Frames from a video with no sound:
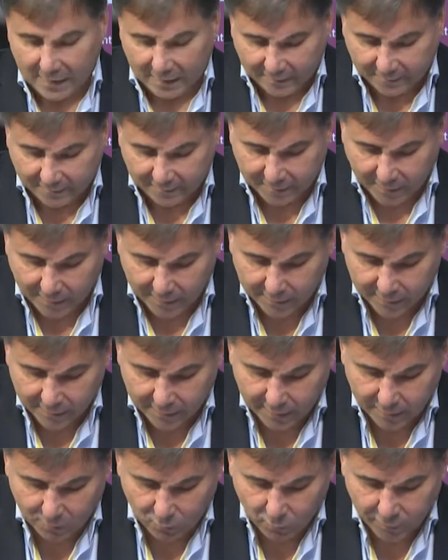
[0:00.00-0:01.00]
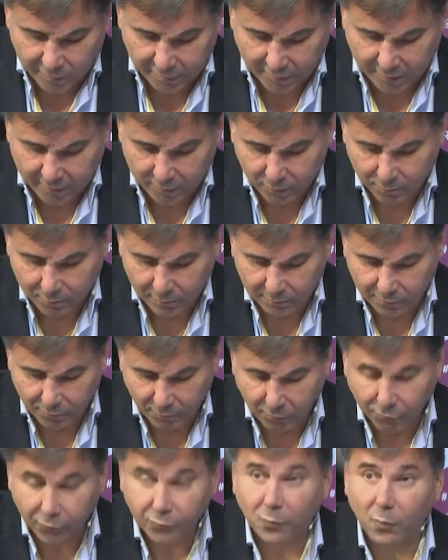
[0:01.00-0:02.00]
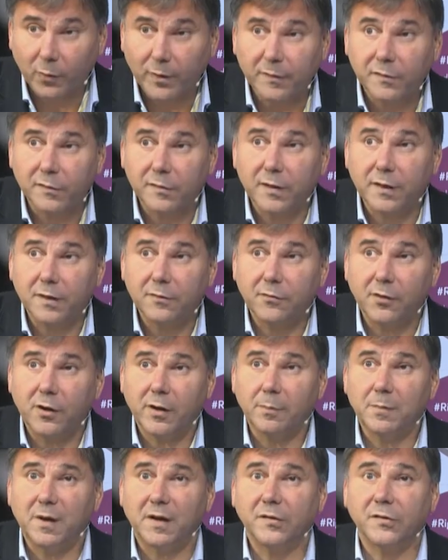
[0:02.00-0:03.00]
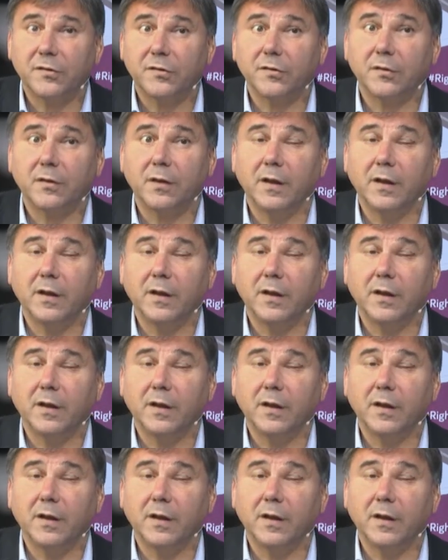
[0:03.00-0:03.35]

Secondly, which I do believe also we are seeing very much,